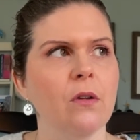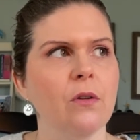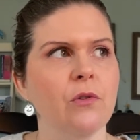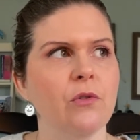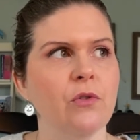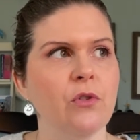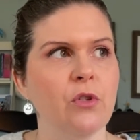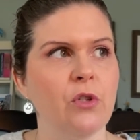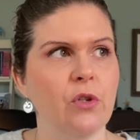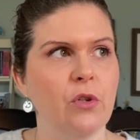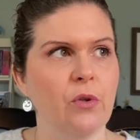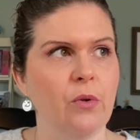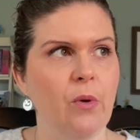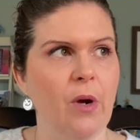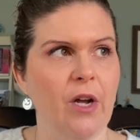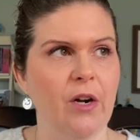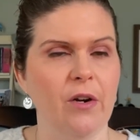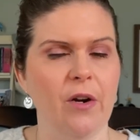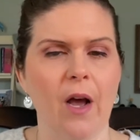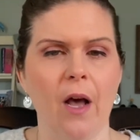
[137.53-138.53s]

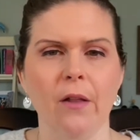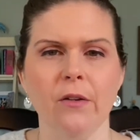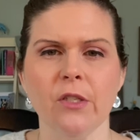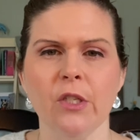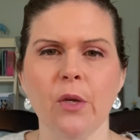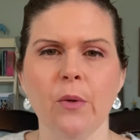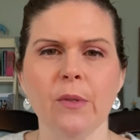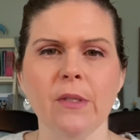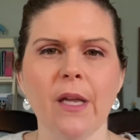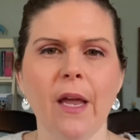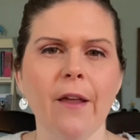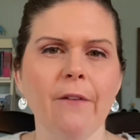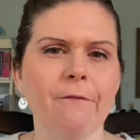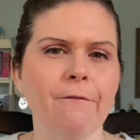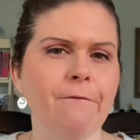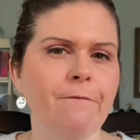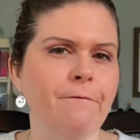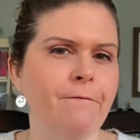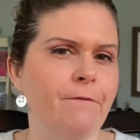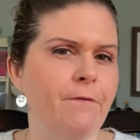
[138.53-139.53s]
$200. So it's like
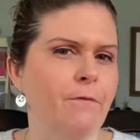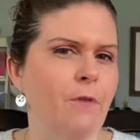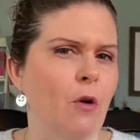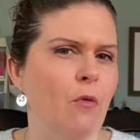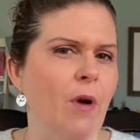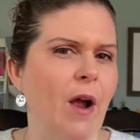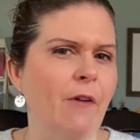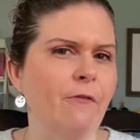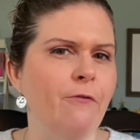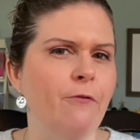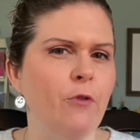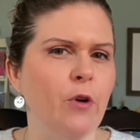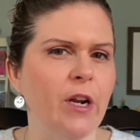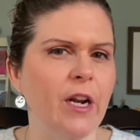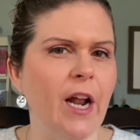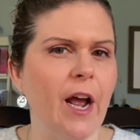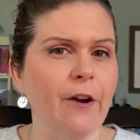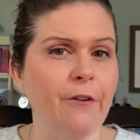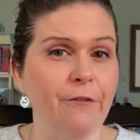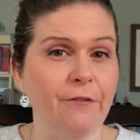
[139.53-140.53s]
around
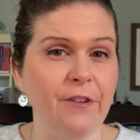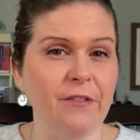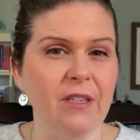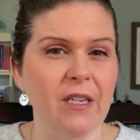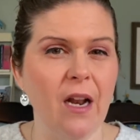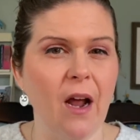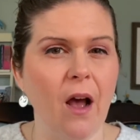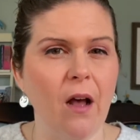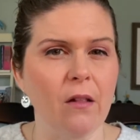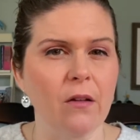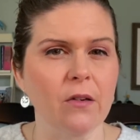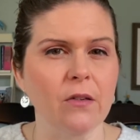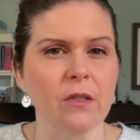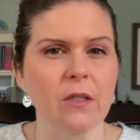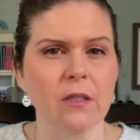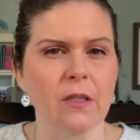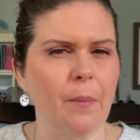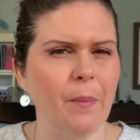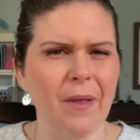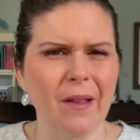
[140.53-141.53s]
$49 or $50,
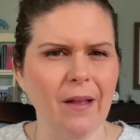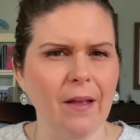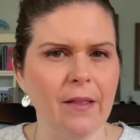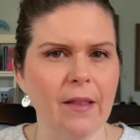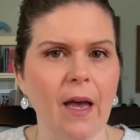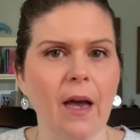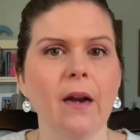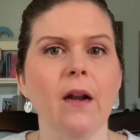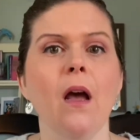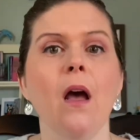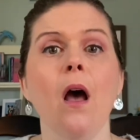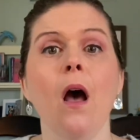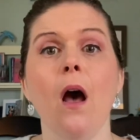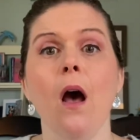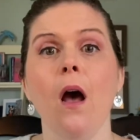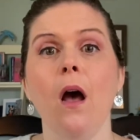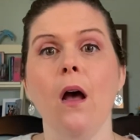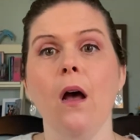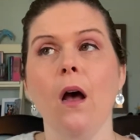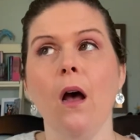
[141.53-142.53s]
something like that,
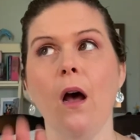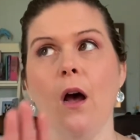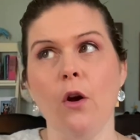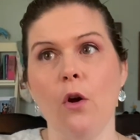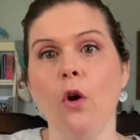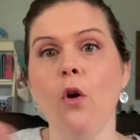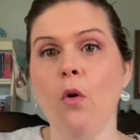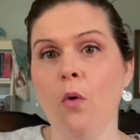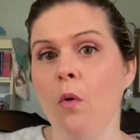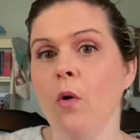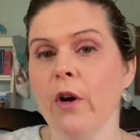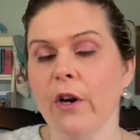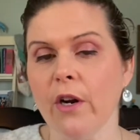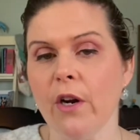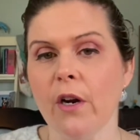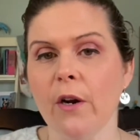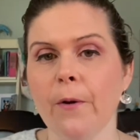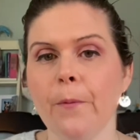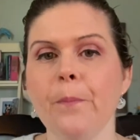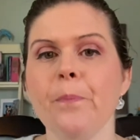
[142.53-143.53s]
a
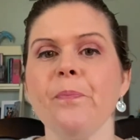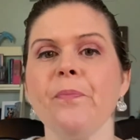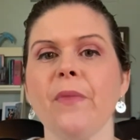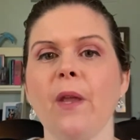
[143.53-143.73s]
quarter.